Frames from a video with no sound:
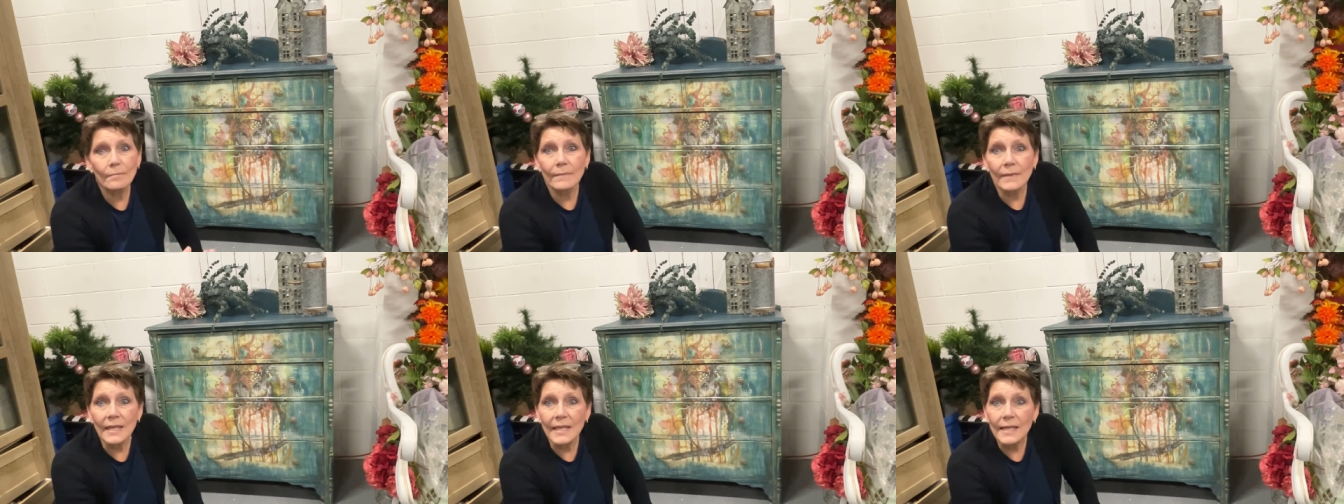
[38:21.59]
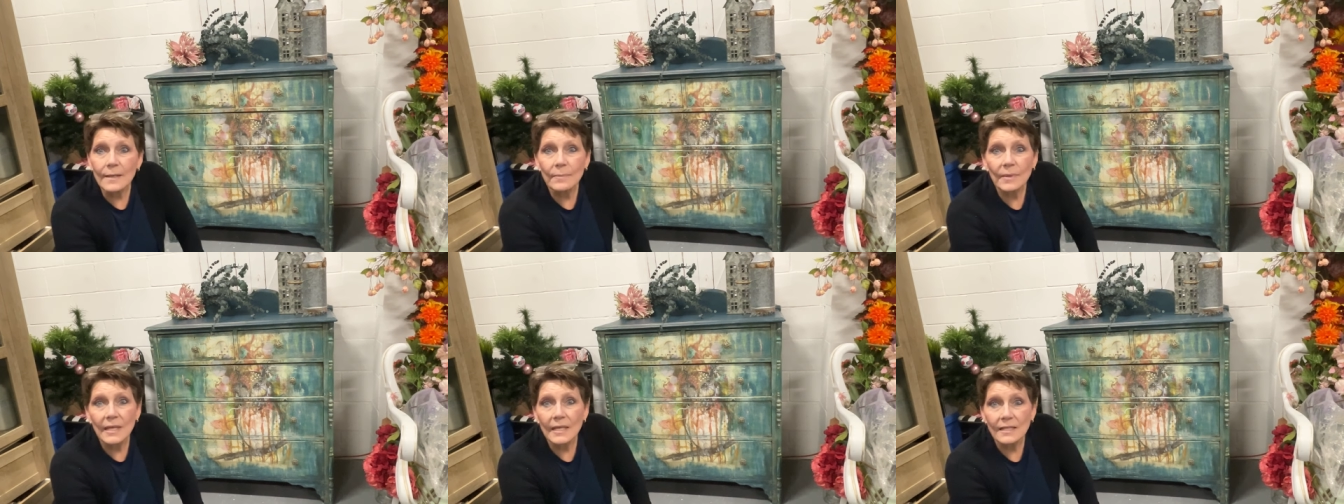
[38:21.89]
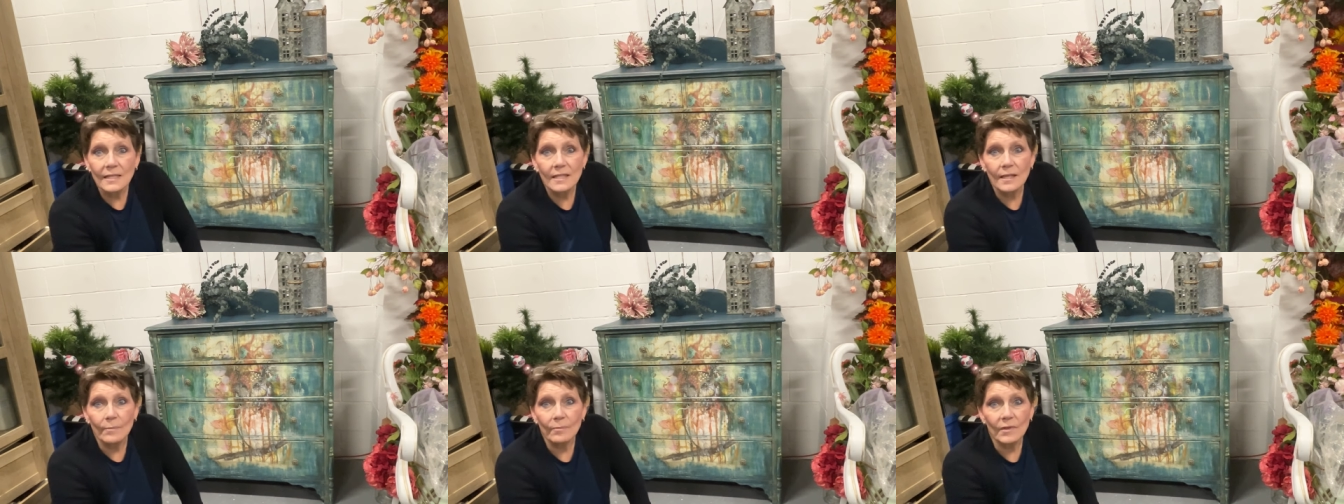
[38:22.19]
Maybe
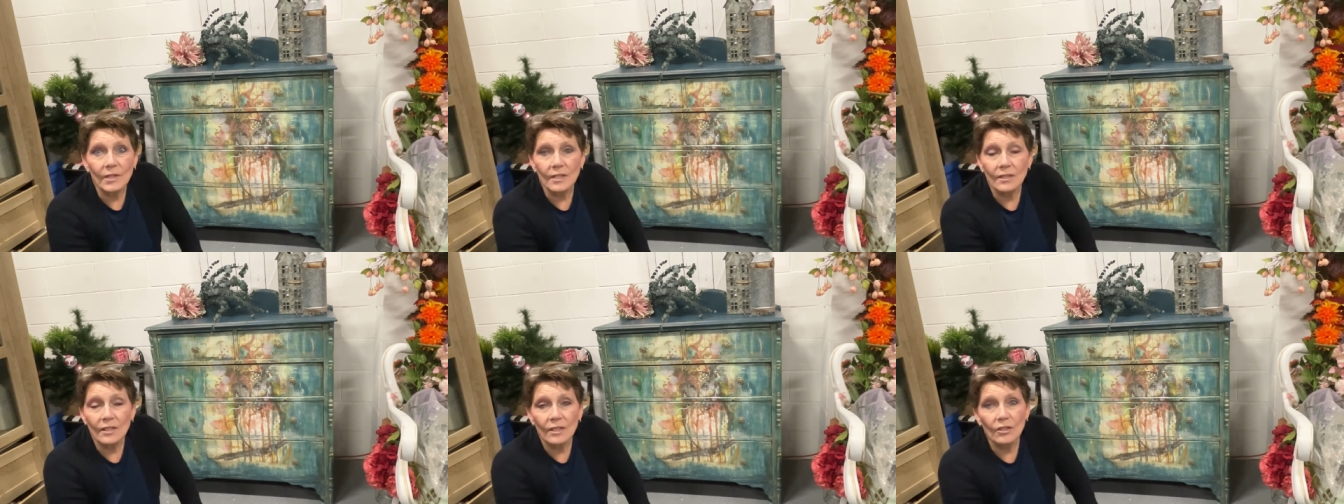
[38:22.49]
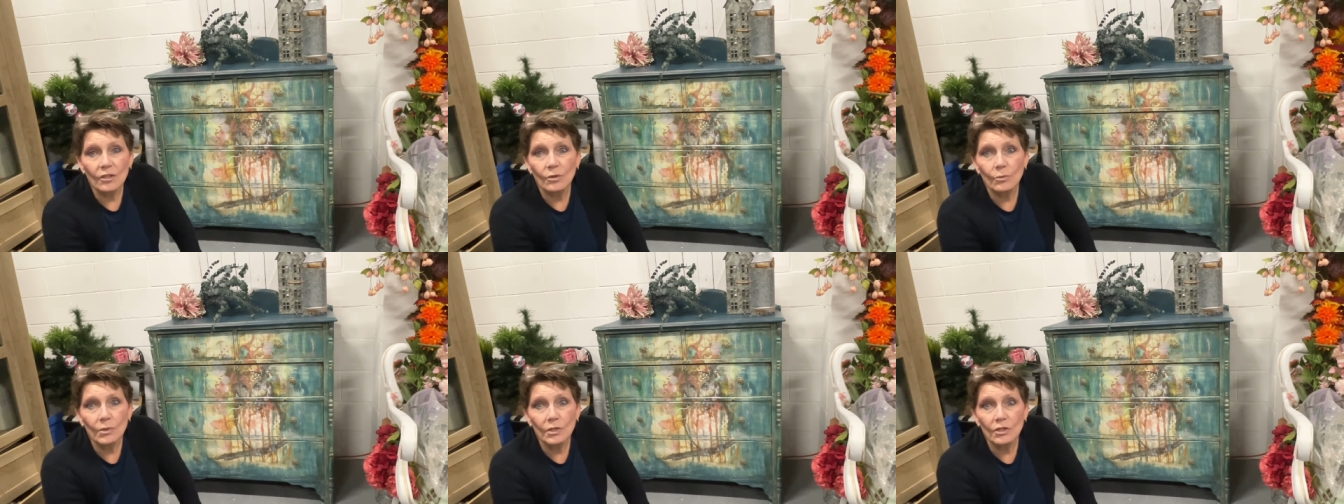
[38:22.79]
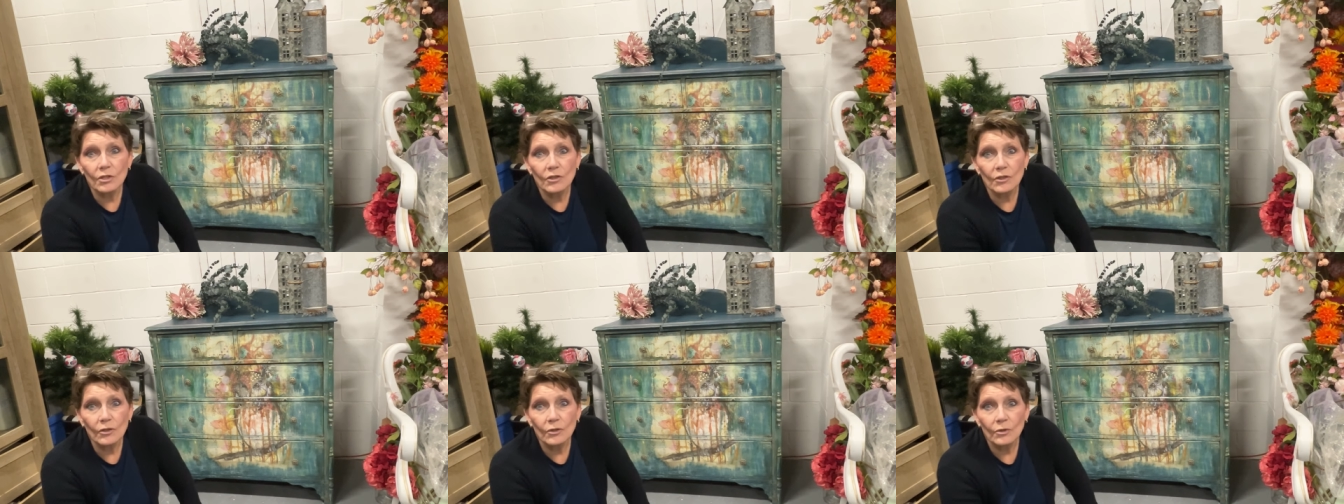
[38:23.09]
it's something that you
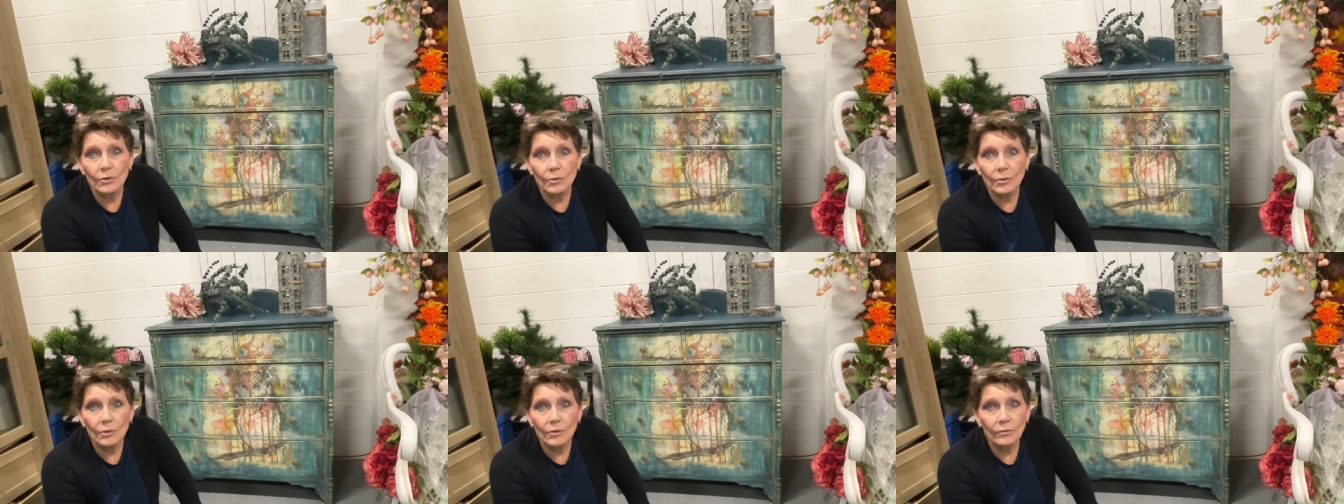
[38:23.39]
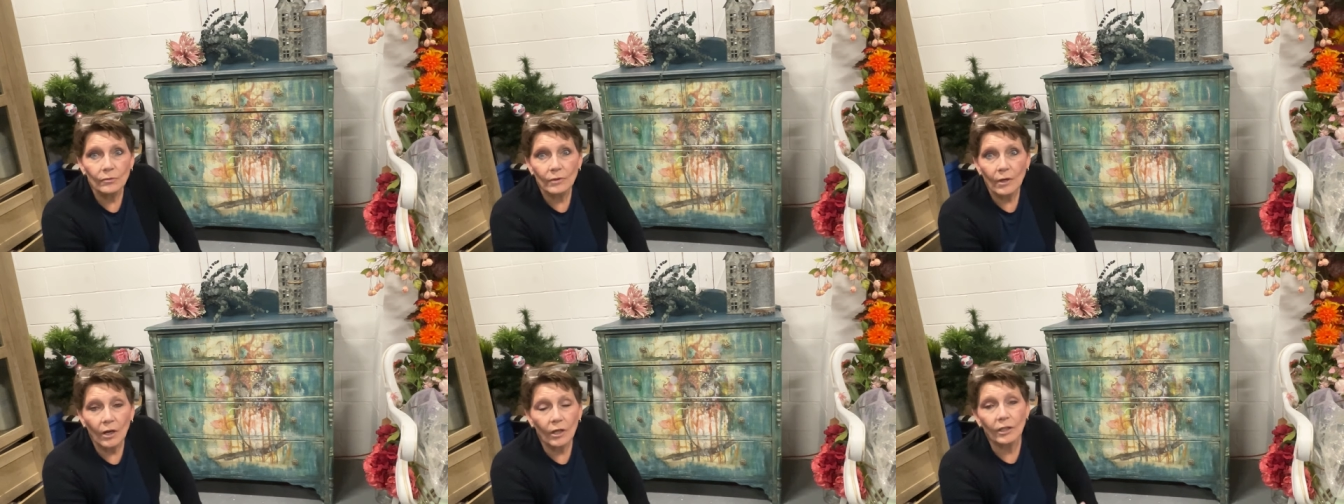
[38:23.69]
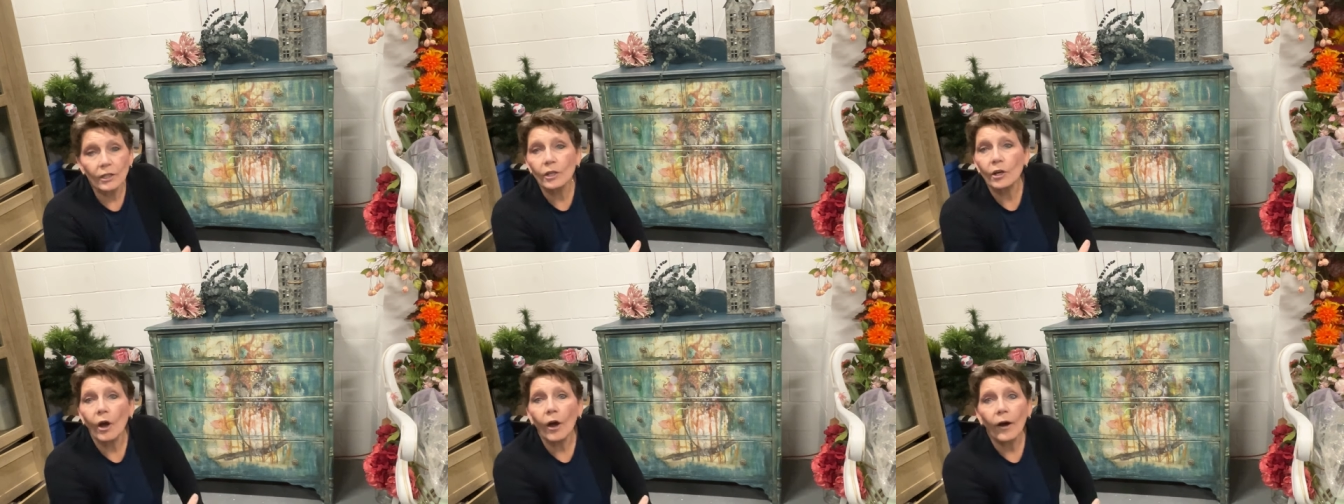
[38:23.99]
would do on
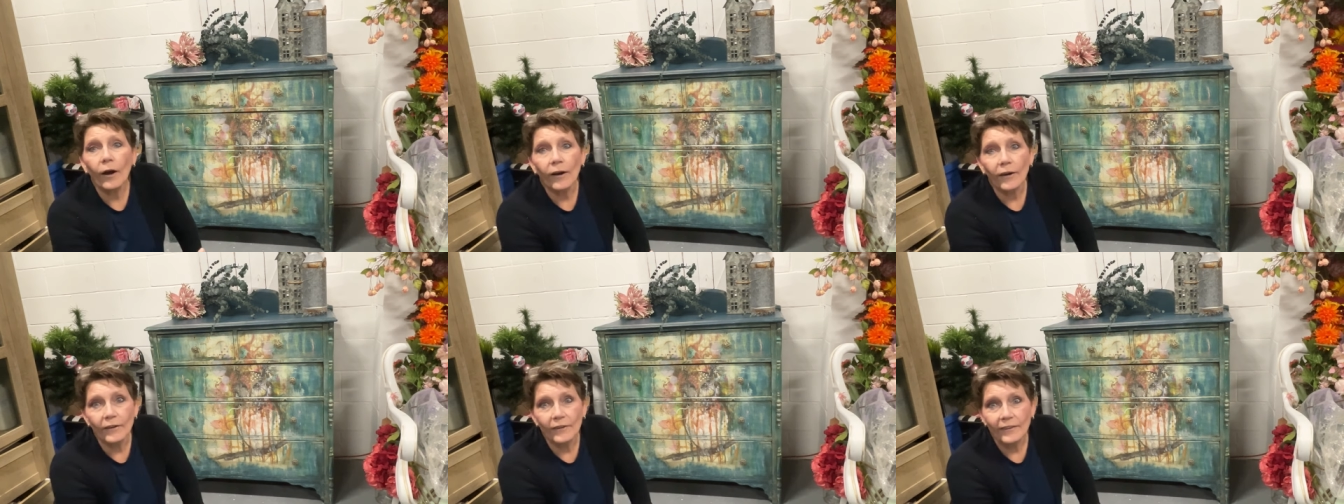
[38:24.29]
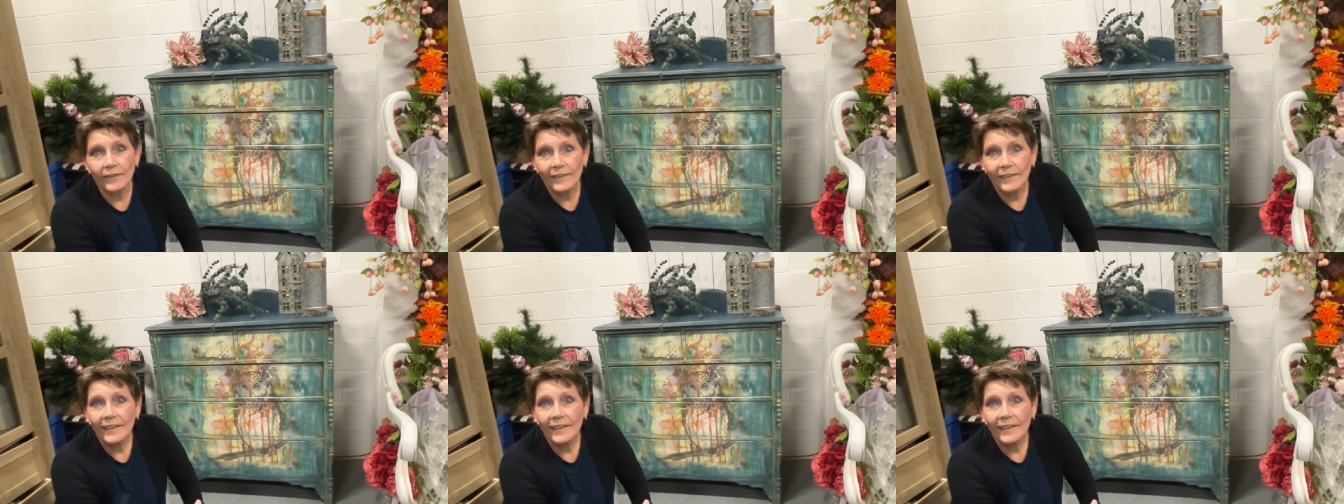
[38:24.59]
a card.